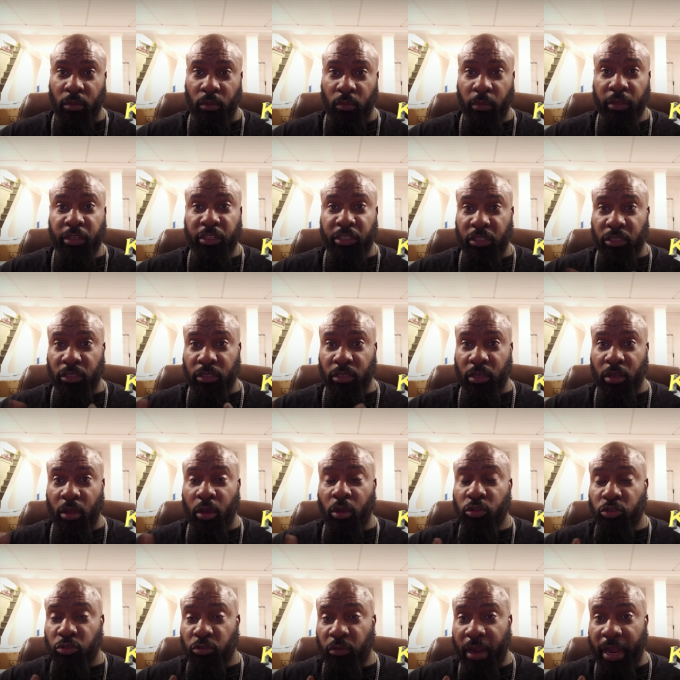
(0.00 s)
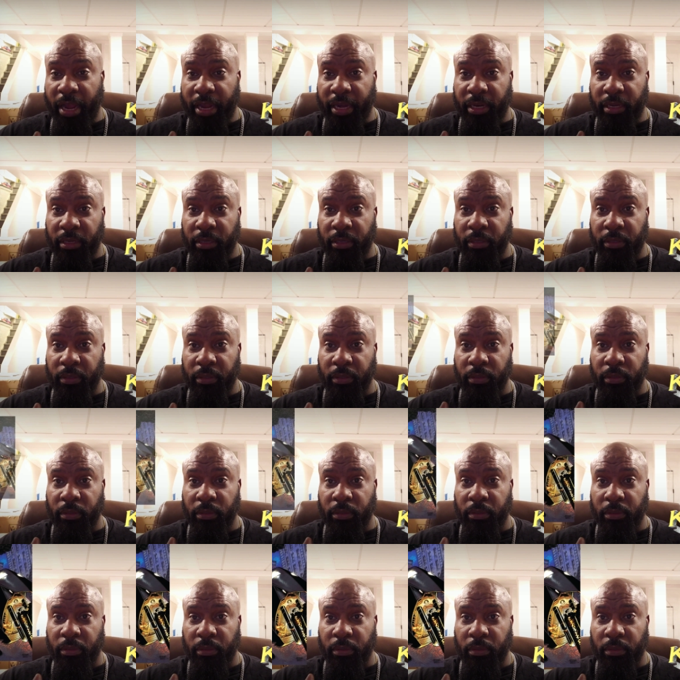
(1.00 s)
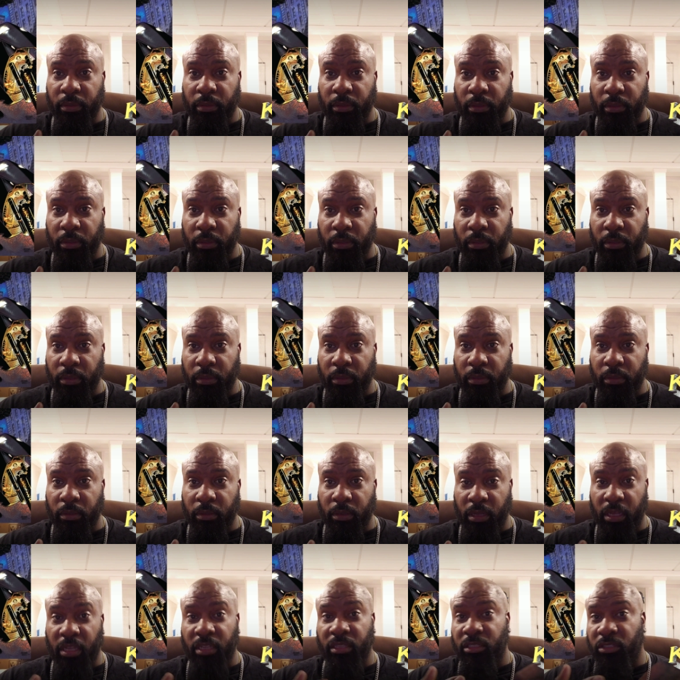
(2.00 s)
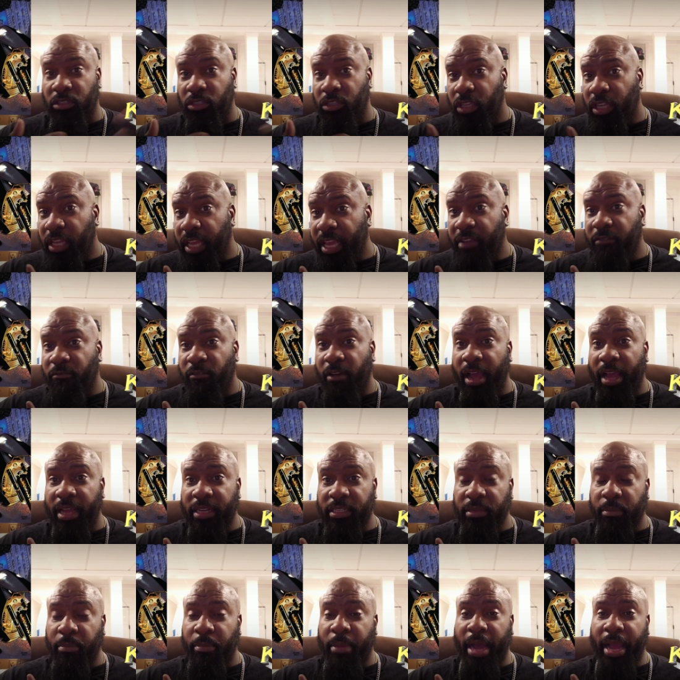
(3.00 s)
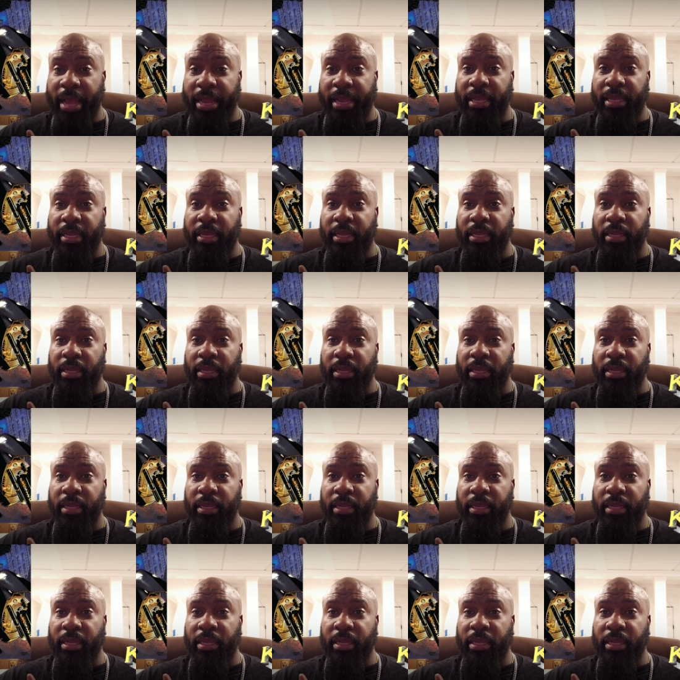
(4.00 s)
which is the Ghost Rider, because he rides a bike,